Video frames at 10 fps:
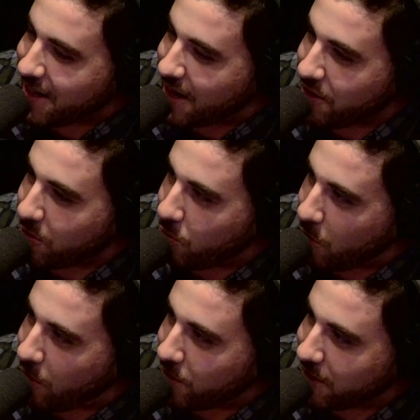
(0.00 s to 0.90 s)
on the
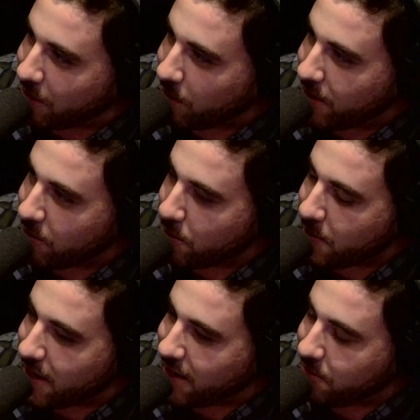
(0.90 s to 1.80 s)
wall in the green
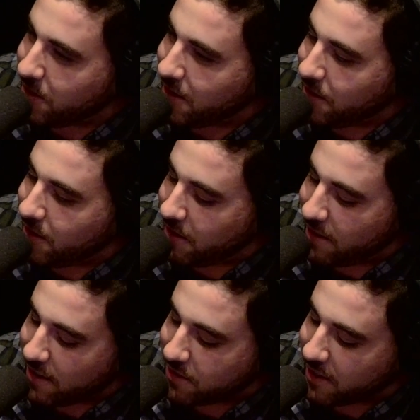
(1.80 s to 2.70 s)
room, and he he,
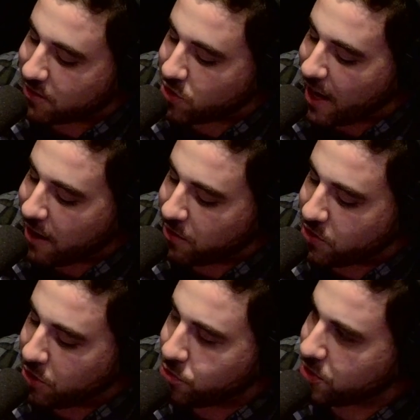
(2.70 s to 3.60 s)
he has like child
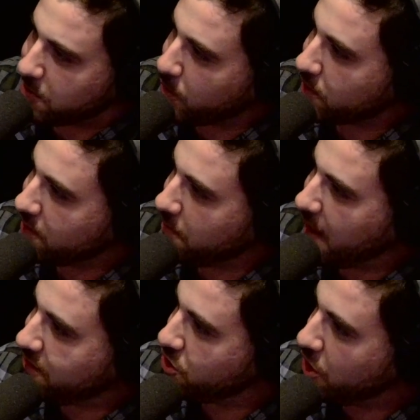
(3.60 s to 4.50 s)
children's books. He makes